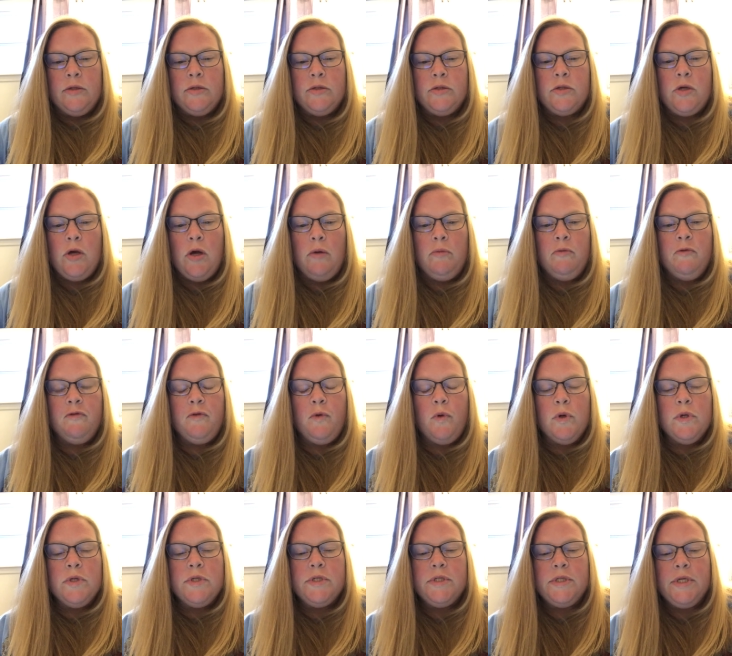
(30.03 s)
Psalm
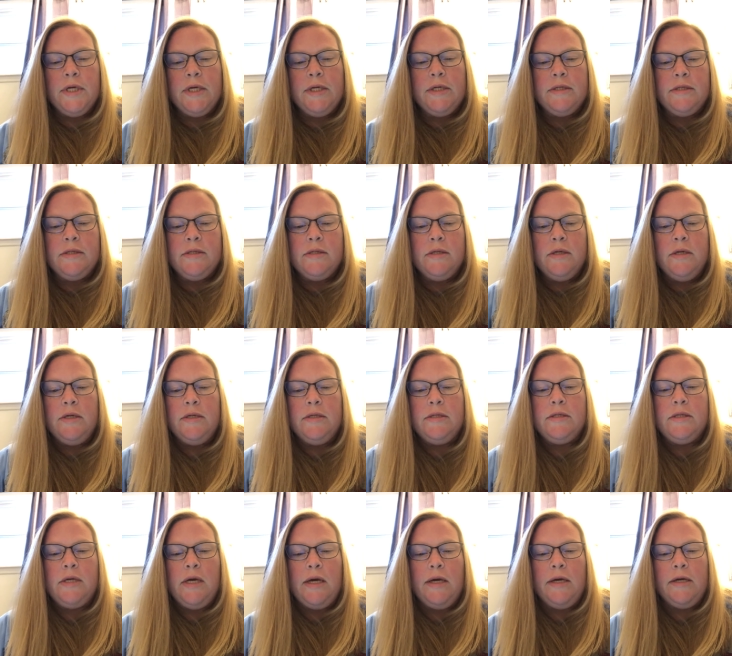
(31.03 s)
four six
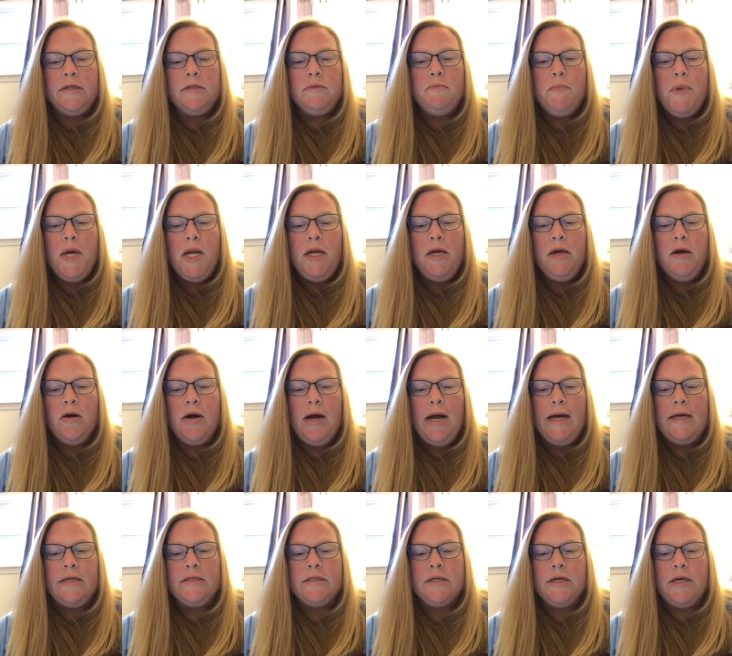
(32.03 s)
says, many are
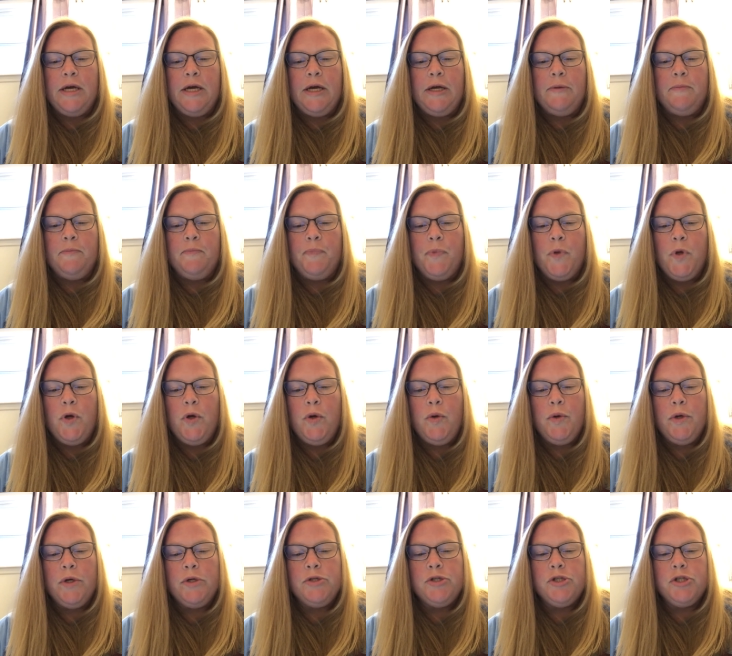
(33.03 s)
asking,
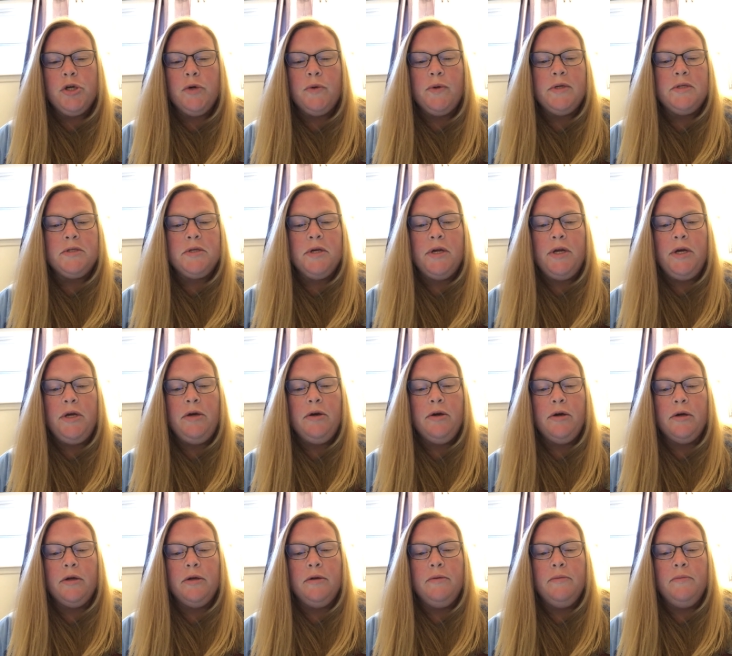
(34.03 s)
who can show us any
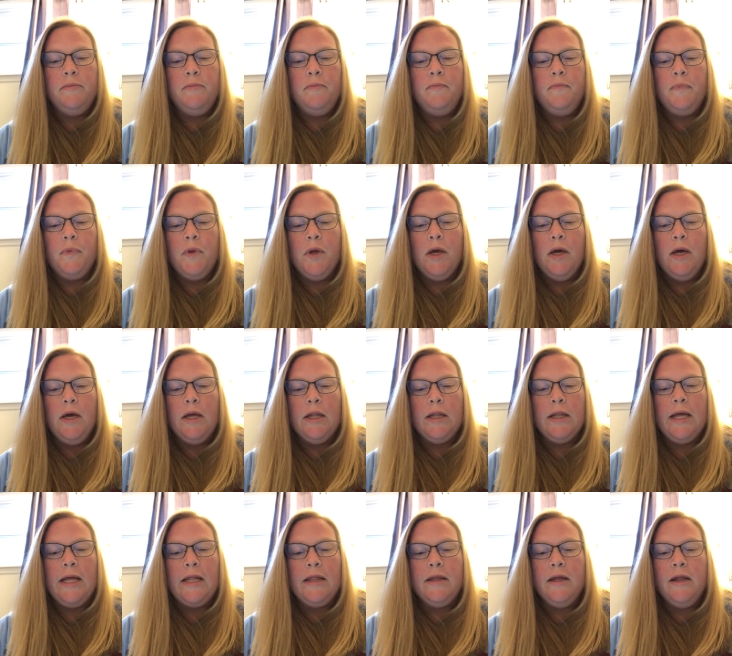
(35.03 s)
good?
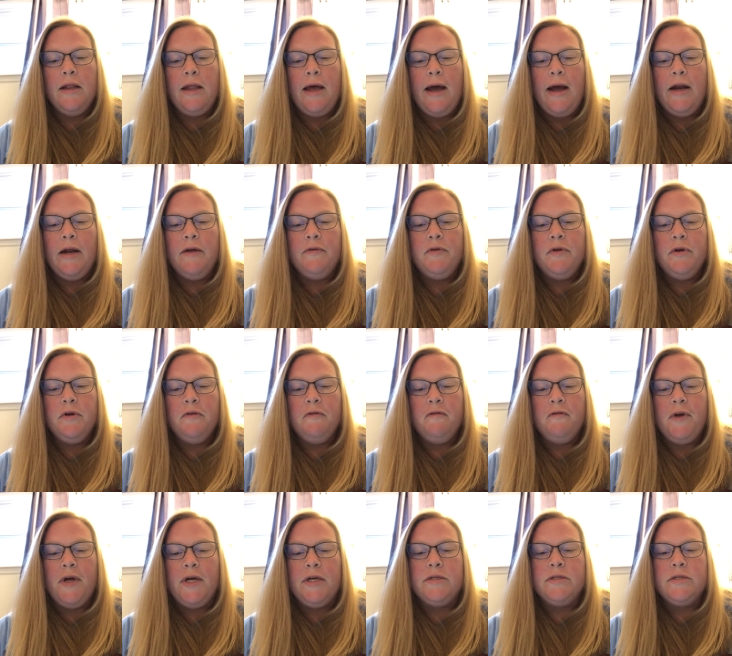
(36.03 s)
Let the light of your
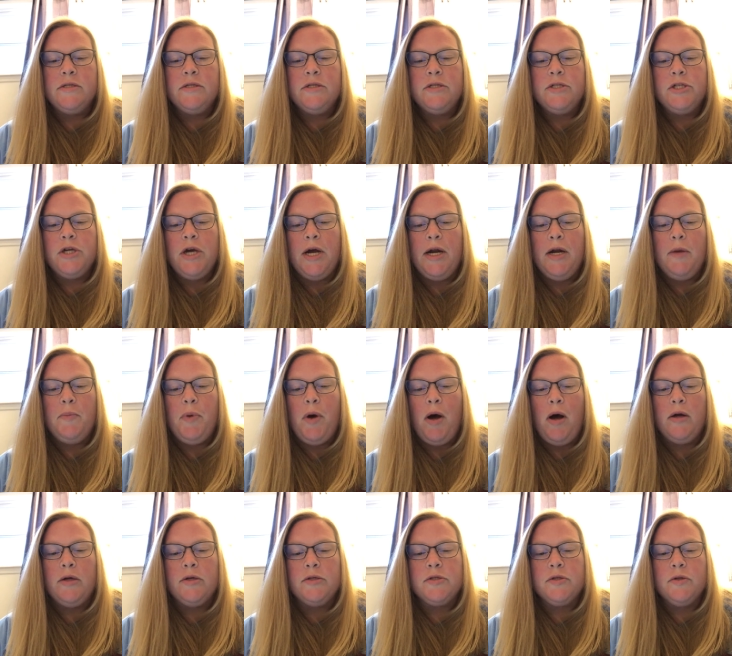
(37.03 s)
face shine
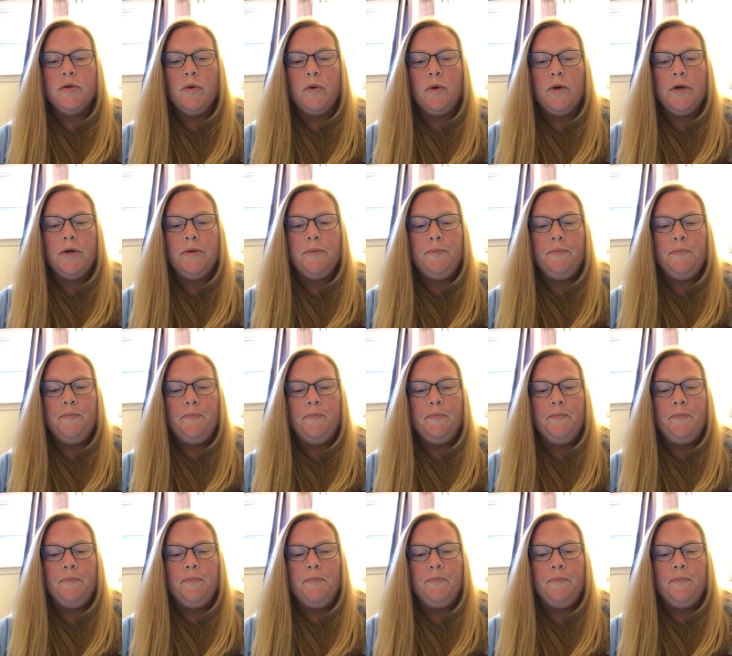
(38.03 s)
upon us, Lord.